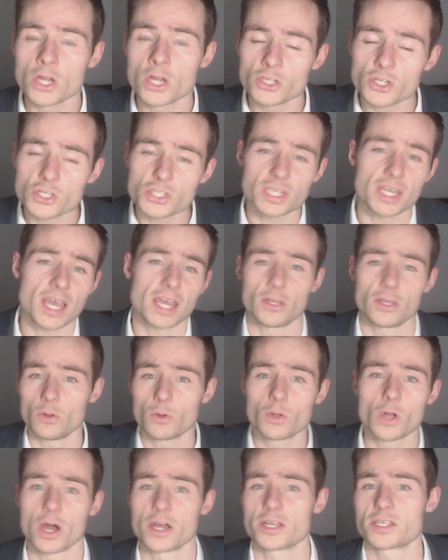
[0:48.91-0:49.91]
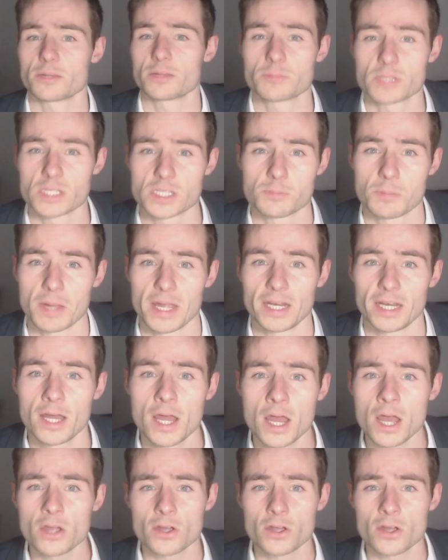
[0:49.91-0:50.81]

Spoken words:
just to get you guys up to speed,